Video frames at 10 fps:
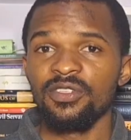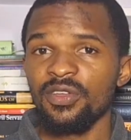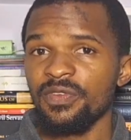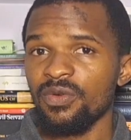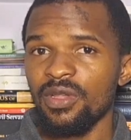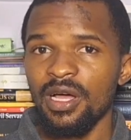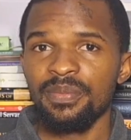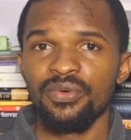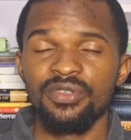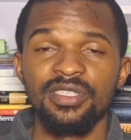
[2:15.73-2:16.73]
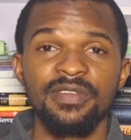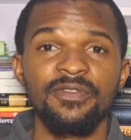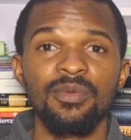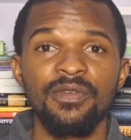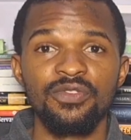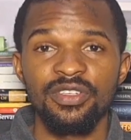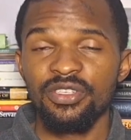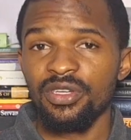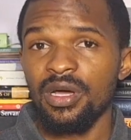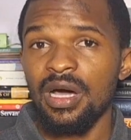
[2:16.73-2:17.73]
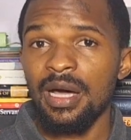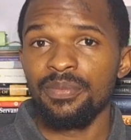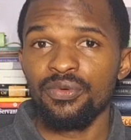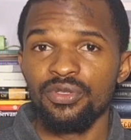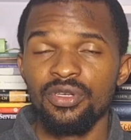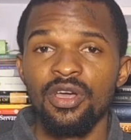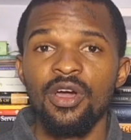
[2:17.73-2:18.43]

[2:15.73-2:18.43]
philosophical approach is a form of traditional approach